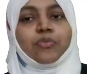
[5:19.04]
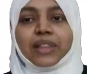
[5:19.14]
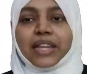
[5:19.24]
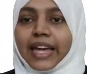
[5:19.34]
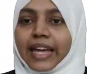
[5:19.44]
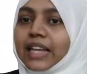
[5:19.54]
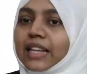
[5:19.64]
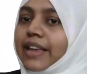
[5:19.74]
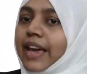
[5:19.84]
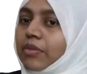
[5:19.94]
are
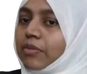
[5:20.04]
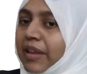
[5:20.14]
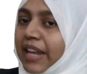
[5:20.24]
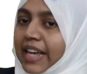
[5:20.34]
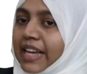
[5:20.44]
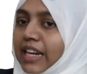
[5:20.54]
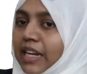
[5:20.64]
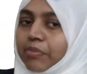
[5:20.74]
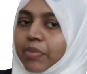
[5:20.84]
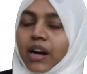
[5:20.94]
playing. They are playing
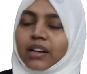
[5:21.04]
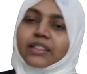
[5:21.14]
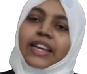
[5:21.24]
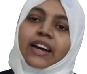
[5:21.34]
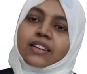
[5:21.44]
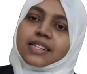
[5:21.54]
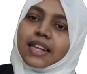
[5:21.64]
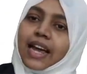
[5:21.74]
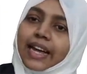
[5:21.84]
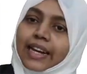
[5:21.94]
in a park. They are
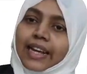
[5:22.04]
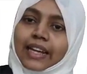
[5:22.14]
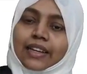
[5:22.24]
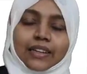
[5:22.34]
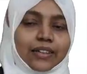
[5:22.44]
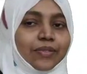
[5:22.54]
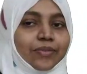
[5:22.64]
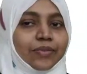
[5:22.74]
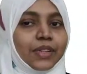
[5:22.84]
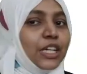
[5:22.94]
sliding.
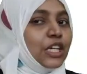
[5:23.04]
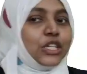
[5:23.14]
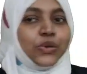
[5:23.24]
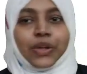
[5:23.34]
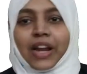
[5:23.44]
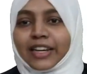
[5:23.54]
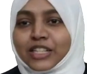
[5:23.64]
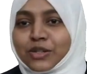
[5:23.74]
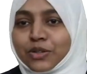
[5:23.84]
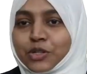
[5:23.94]
Do you
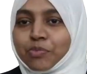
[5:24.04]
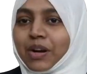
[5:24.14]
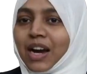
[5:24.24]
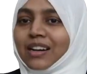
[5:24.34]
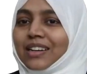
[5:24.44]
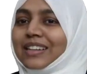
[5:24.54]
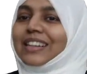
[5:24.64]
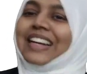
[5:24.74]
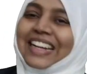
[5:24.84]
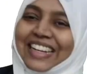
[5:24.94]
like to go to park?
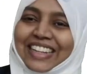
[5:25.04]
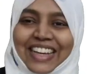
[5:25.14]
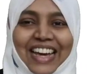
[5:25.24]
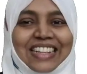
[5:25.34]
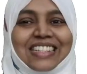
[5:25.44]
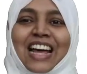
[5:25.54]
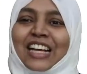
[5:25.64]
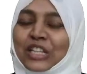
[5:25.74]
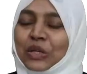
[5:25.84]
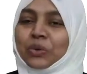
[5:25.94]
Yes,
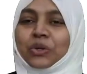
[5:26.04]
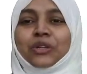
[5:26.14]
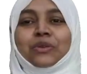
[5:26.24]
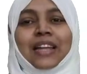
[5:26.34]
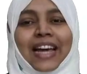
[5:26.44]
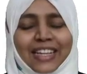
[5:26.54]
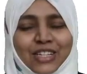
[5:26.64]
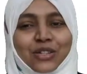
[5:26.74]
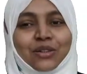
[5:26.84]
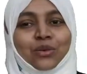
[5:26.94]
I know you
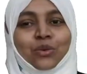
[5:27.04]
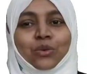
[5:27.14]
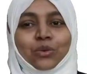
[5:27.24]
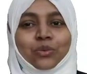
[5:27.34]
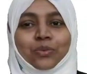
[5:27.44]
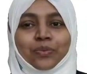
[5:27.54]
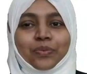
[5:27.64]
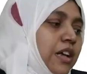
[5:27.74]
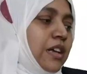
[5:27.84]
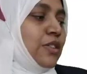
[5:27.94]
like to go.
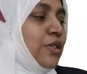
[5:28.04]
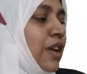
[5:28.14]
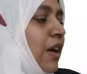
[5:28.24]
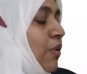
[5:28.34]
So